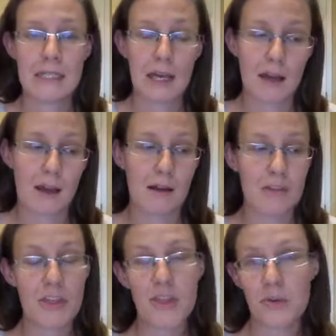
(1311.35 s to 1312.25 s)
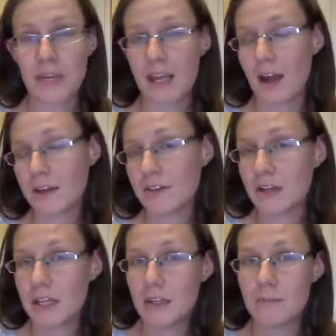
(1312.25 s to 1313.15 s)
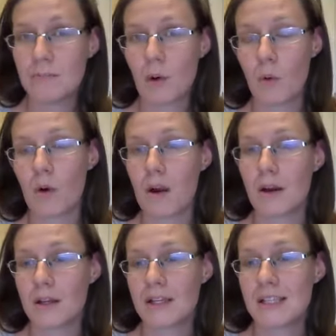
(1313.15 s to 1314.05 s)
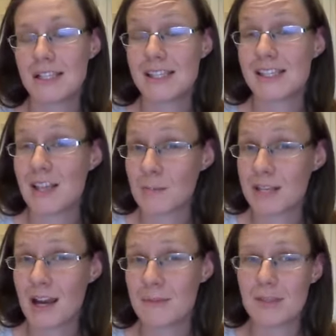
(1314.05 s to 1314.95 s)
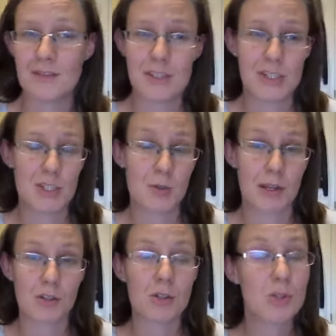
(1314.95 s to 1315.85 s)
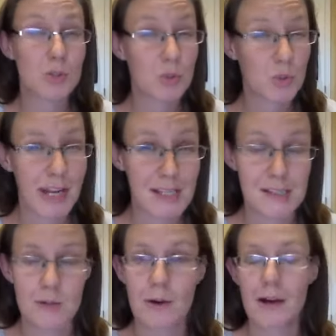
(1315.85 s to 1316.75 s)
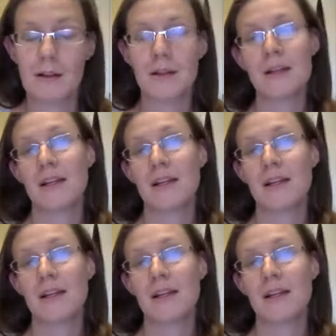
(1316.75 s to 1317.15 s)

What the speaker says: 300, or sometimes if it's doing crazy well,